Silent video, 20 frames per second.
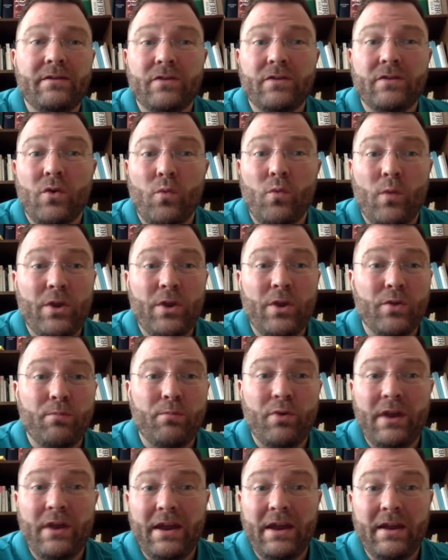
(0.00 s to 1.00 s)
So when you're
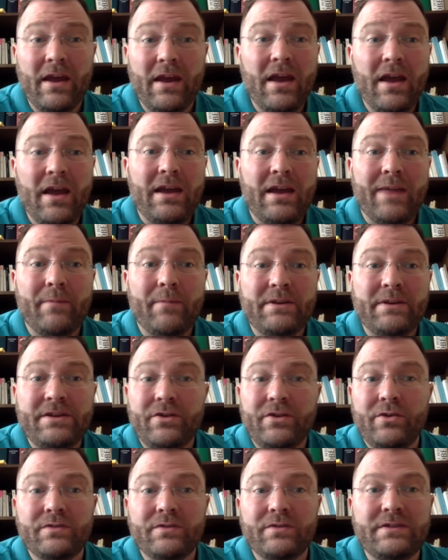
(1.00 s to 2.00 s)
putting in
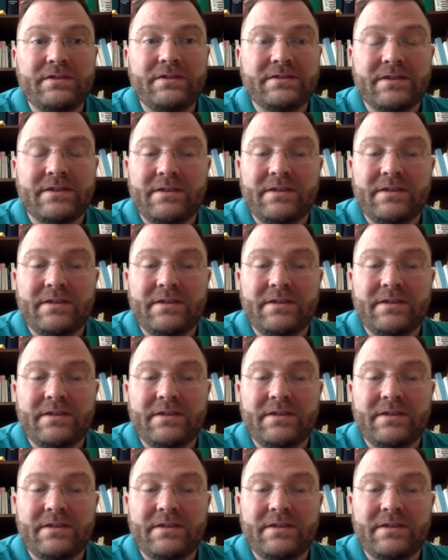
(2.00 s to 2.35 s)
materials into,